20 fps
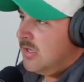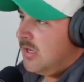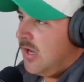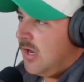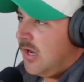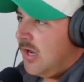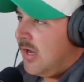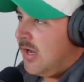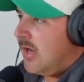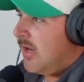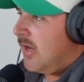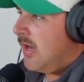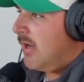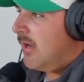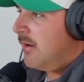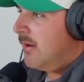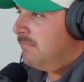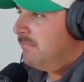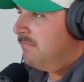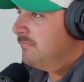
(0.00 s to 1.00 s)

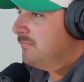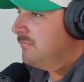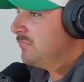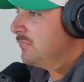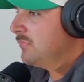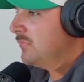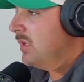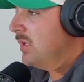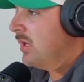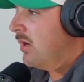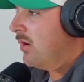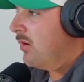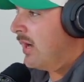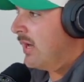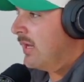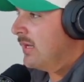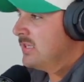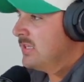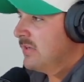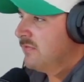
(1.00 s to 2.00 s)
Had
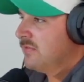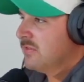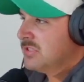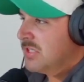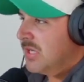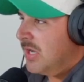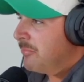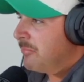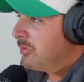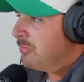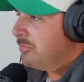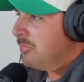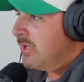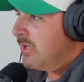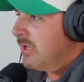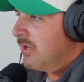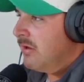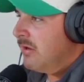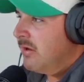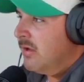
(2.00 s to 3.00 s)
a different
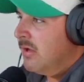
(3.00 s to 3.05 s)
temperament.